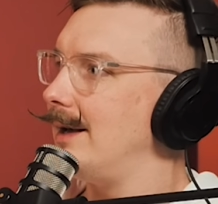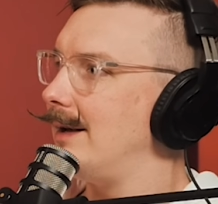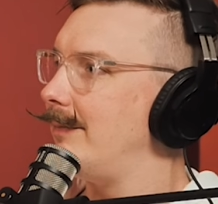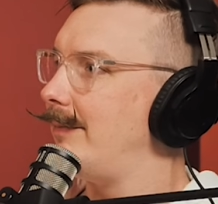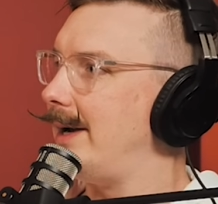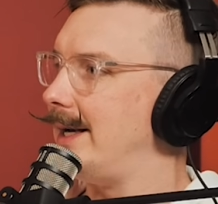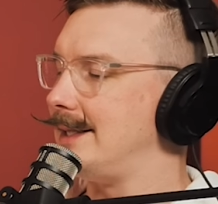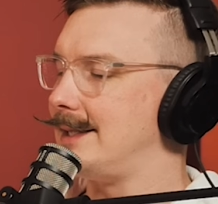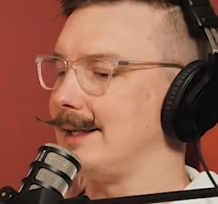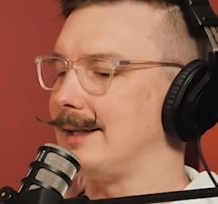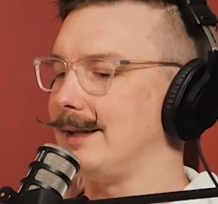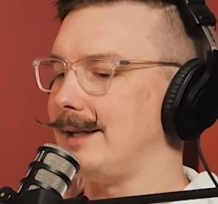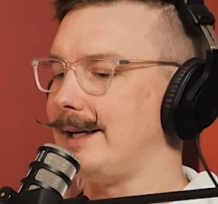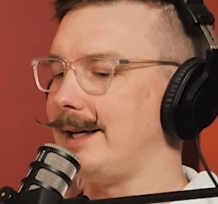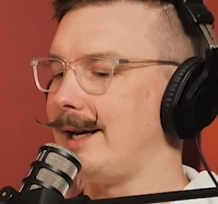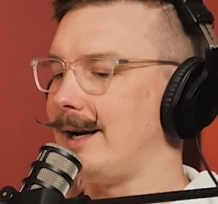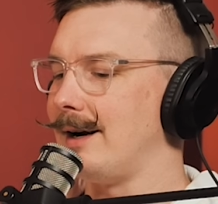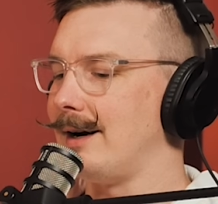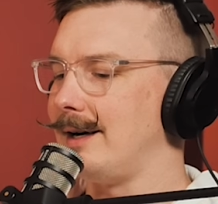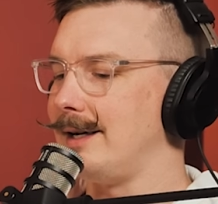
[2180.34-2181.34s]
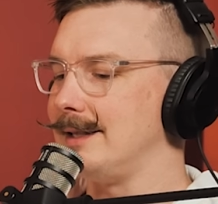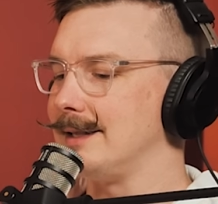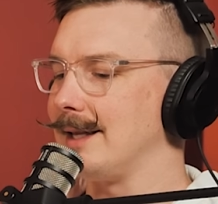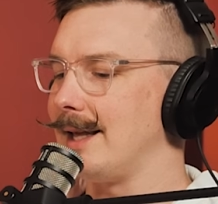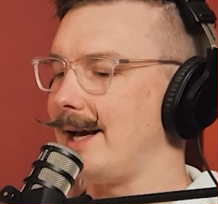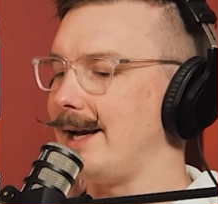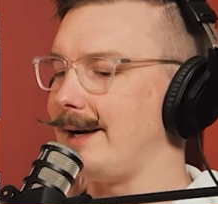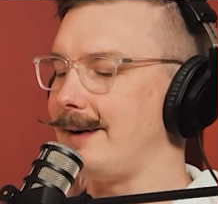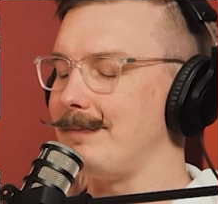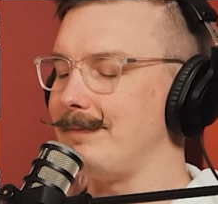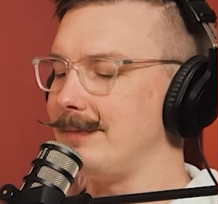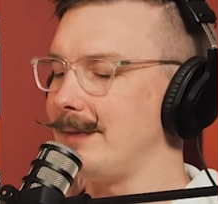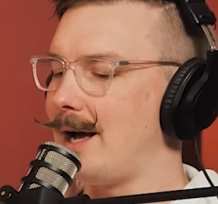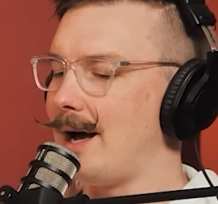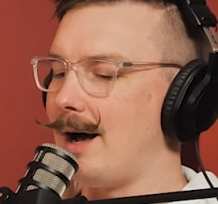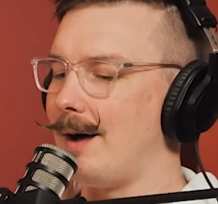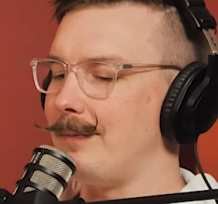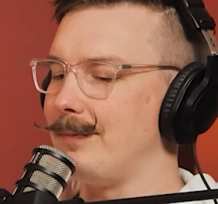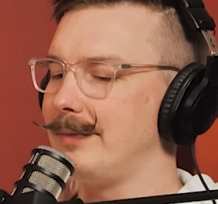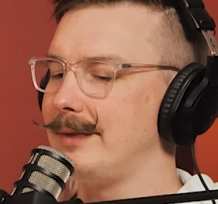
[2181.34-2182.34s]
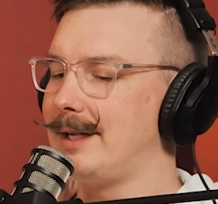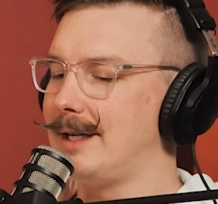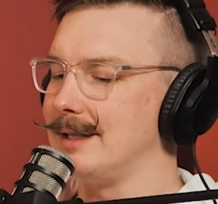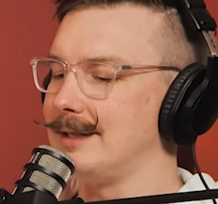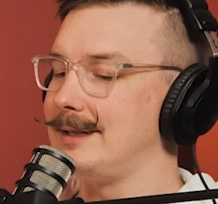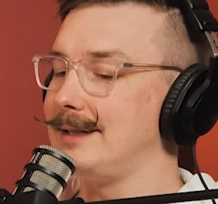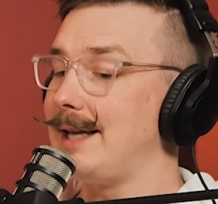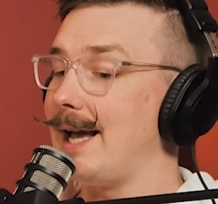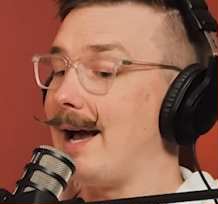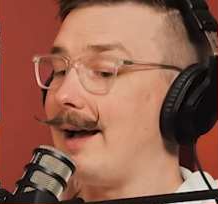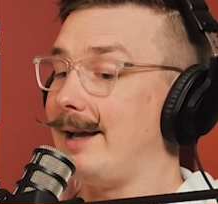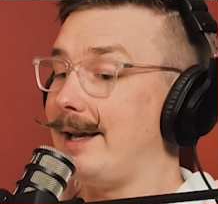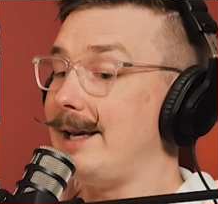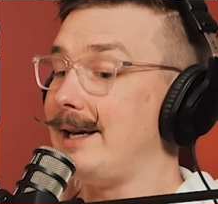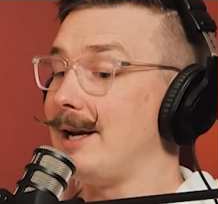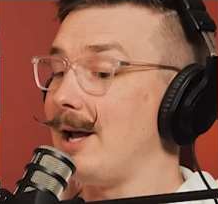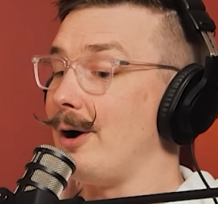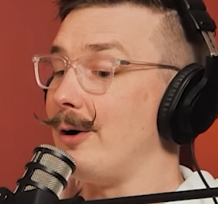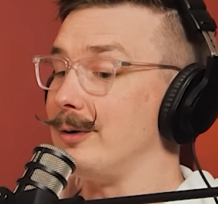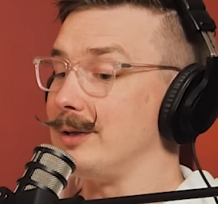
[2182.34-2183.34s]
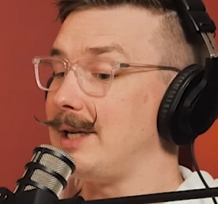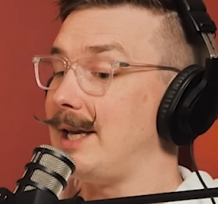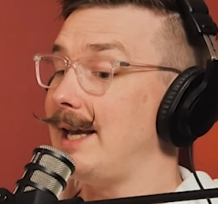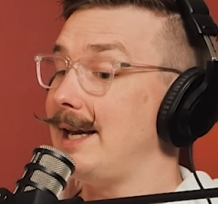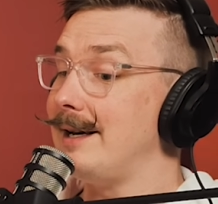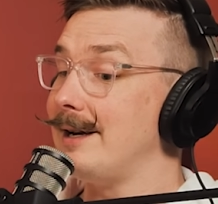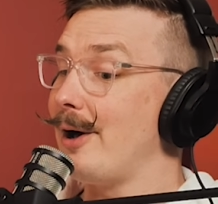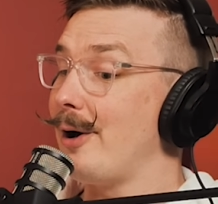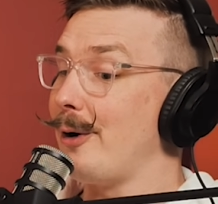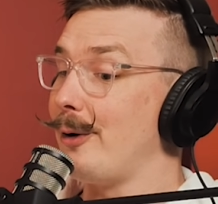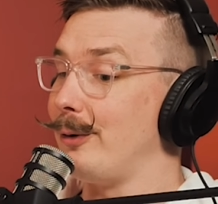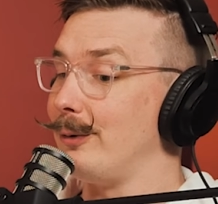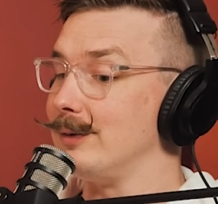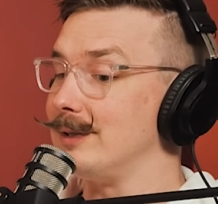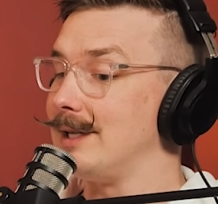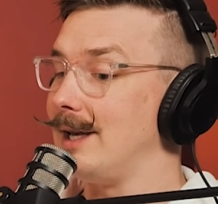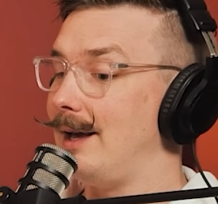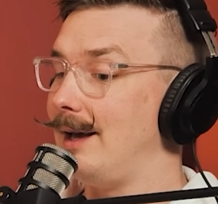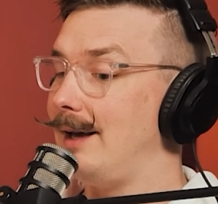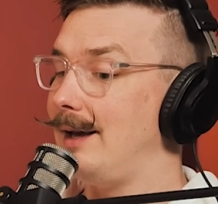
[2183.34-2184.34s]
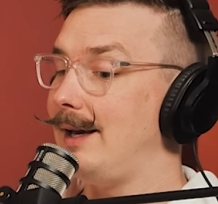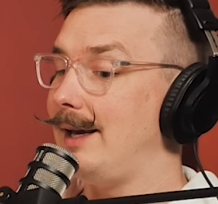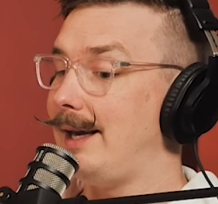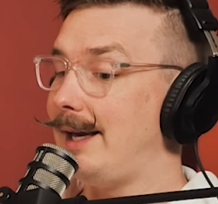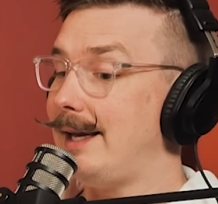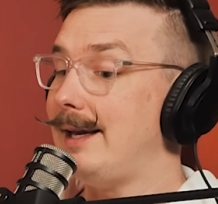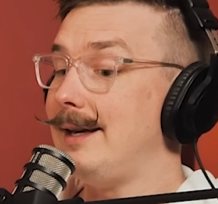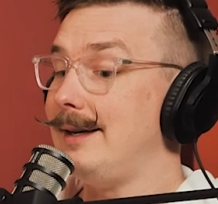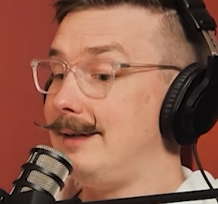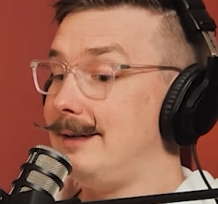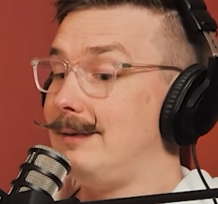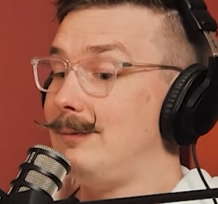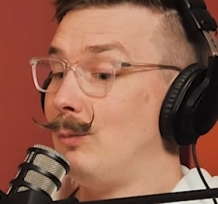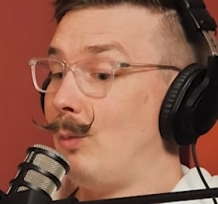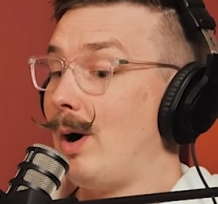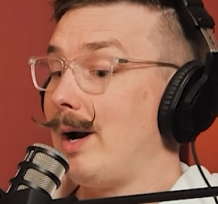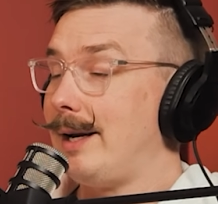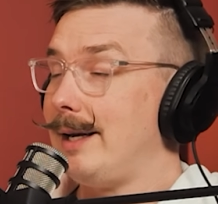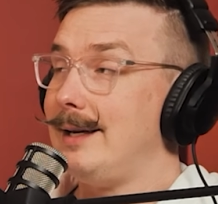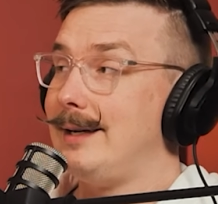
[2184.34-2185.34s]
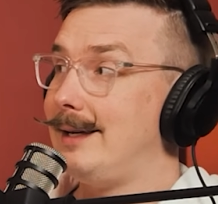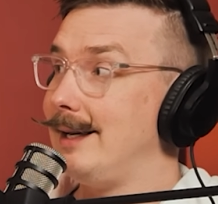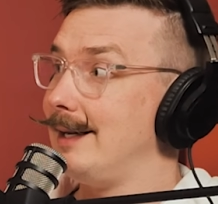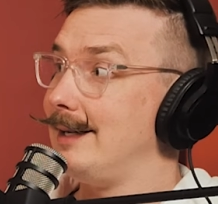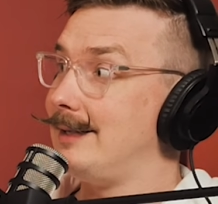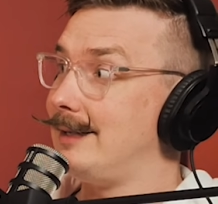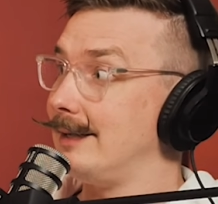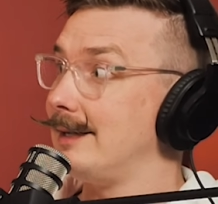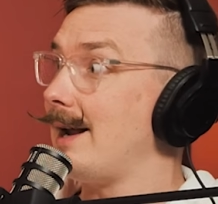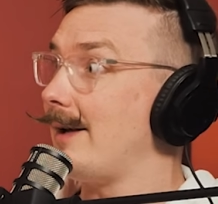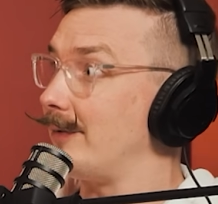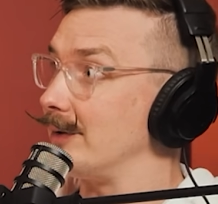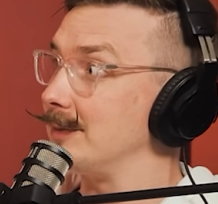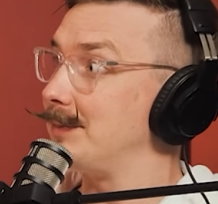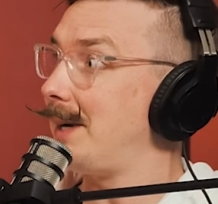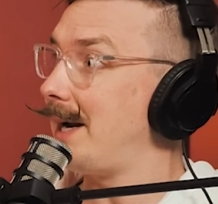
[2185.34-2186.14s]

Yeah. Basically here. He's like, oh, because he knows. He knows what he did to Neville's